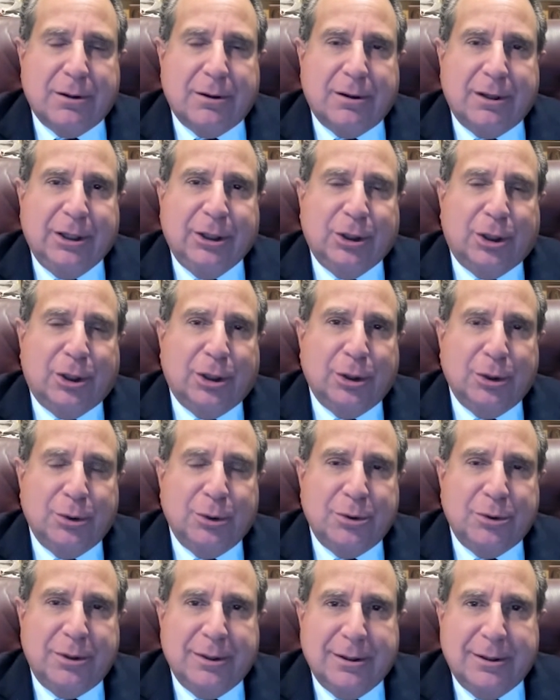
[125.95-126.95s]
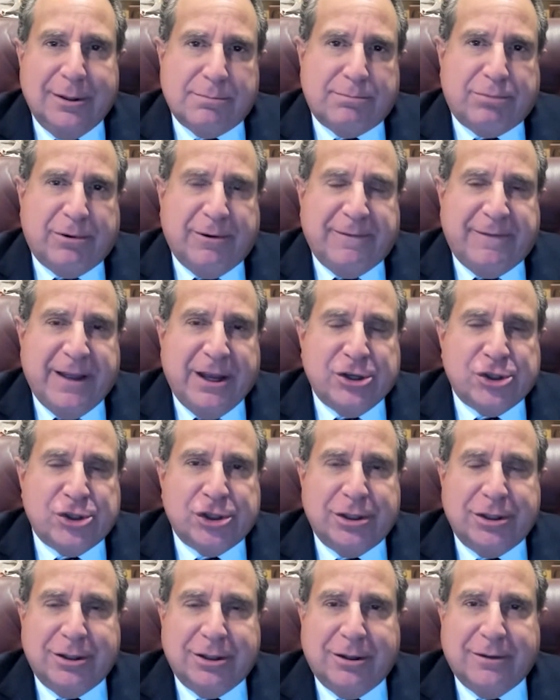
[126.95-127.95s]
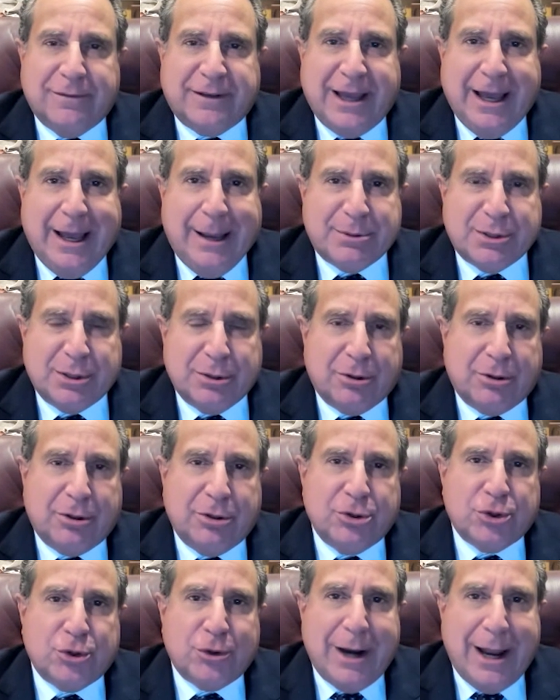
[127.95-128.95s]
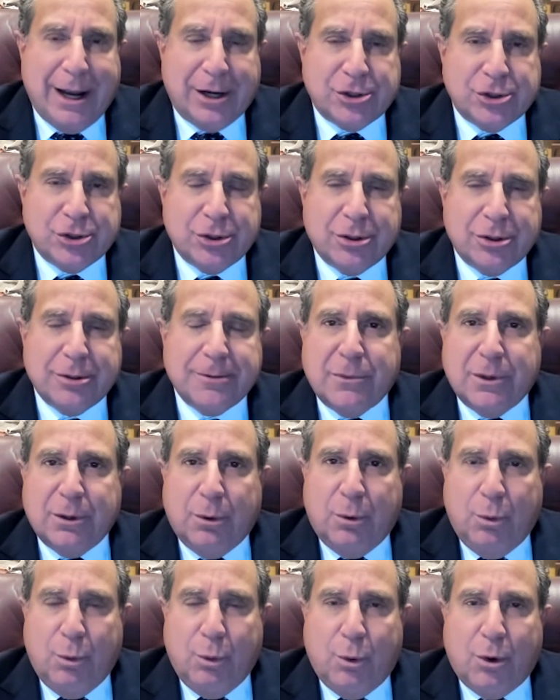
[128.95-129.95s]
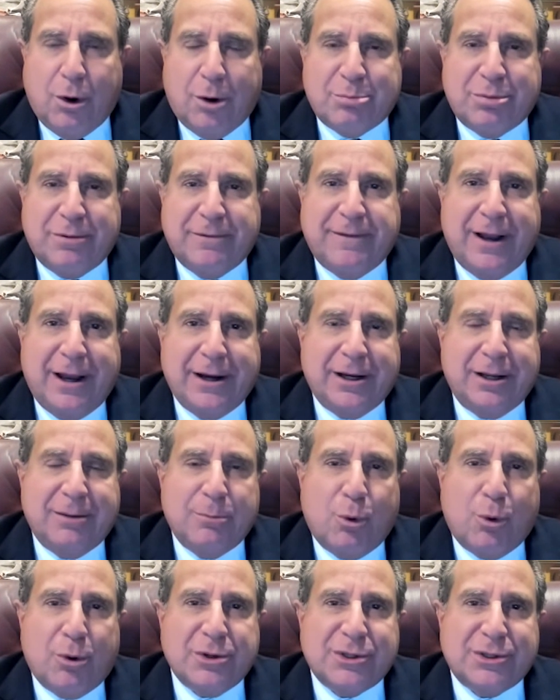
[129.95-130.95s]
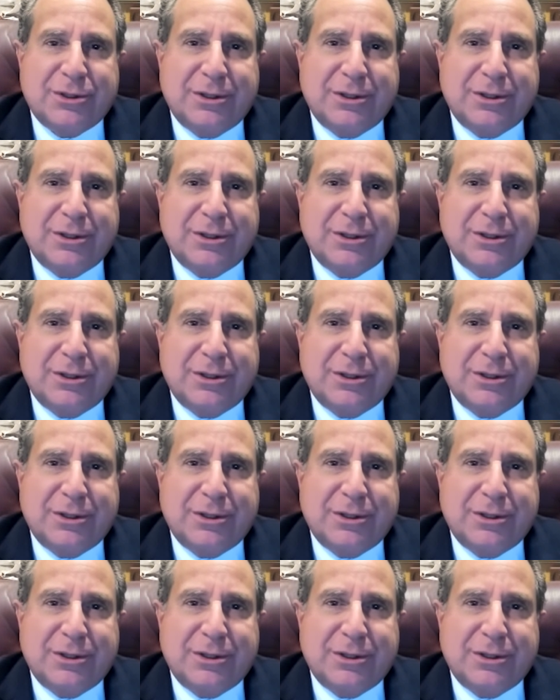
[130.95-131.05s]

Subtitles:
include prevention of capsular contracture or providing more